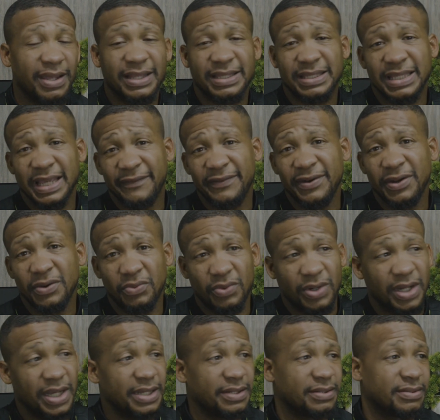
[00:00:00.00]
at 7-1,
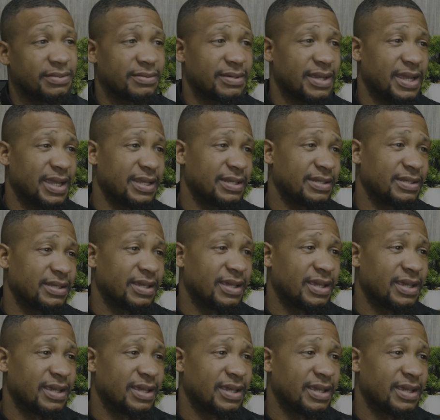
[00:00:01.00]
right?